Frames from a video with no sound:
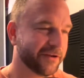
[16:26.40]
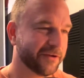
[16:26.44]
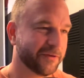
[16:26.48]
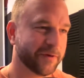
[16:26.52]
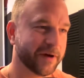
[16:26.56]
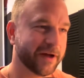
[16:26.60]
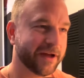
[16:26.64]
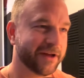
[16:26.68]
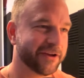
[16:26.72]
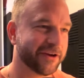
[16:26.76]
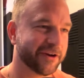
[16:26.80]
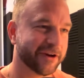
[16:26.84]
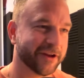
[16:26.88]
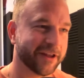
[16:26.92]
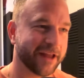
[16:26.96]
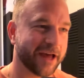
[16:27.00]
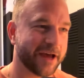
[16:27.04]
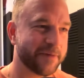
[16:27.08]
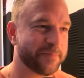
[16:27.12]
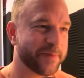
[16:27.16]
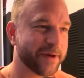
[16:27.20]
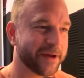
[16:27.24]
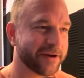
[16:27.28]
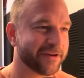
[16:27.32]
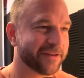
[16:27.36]
Well, you're a
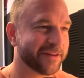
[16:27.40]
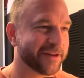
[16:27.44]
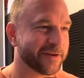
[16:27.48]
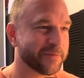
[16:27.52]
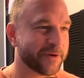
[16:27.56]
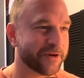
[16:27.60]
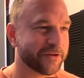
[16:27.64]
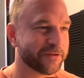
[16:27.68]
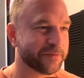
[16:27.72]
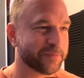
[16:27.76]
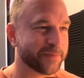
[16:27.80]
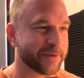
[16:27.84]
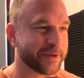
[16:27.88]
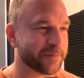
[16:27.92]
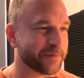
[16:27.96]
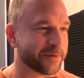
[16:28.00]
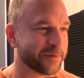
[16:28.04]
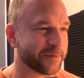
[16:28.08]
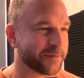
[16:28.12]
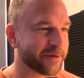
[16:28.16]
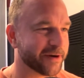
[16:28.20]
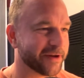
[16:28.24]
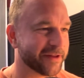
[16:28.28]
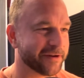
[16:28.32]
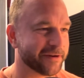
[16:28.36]
lot better than most
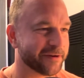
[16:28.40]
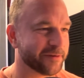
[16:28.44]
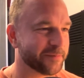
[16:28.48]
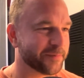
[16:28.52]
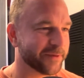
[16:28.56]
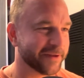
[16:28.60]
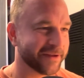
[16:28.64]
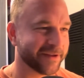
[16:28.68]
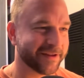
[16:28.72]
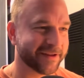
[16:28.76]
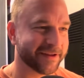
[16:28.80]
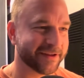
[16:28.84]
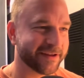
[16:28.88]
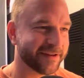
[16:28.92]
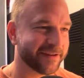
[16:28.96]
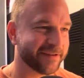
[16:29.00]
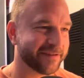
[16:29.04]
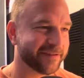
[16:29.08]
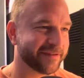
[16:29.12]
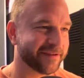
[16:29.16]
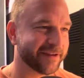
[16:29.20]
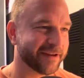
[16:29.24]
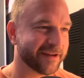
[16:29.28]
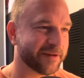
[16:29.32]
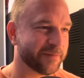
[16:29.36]
people, brother,
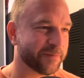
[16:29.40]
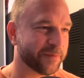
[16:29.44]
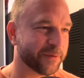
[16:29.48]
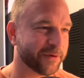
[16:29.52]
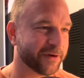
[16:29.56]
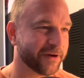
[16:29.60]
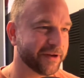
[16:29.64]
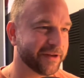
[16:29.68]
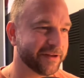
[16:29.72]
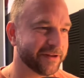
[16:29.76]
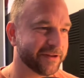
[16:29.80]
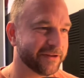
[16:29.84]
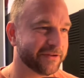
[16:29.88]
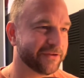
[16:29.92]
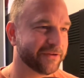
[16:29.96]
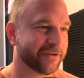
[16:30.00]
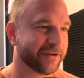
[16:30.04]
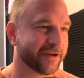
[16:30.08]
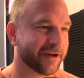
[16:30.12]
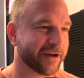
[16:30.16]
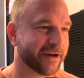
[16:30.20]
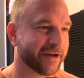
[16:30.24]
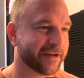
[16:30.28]
because boy, do you